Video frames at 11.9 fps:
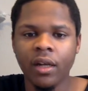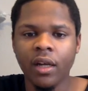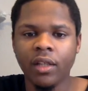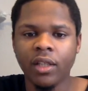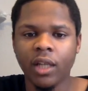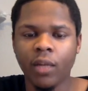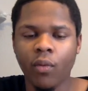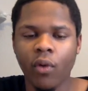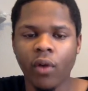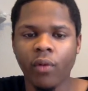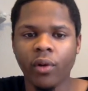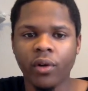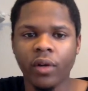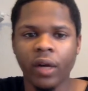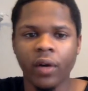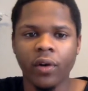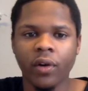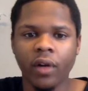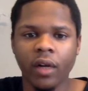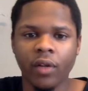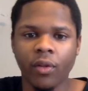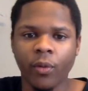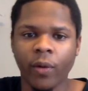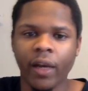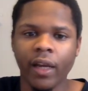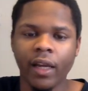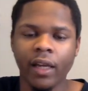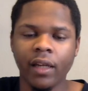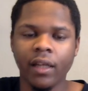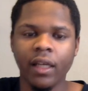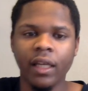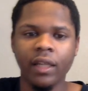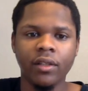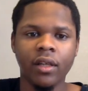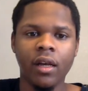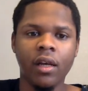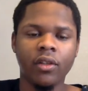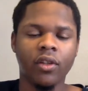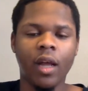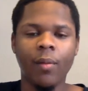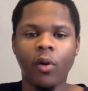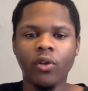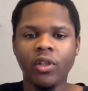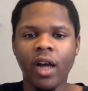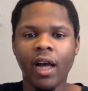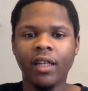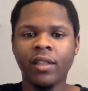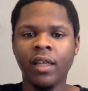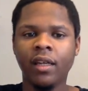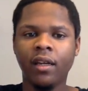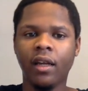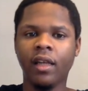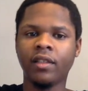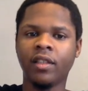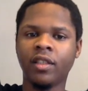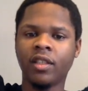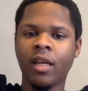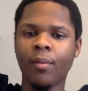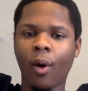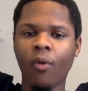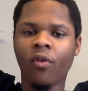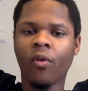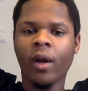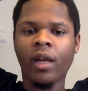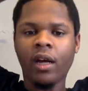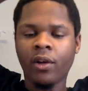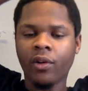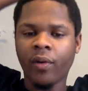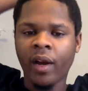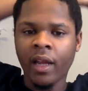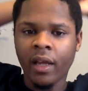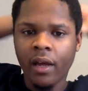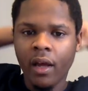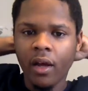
to the point where they're a threat in the East. So let me know what you guys think. Is this team overrated, underrated?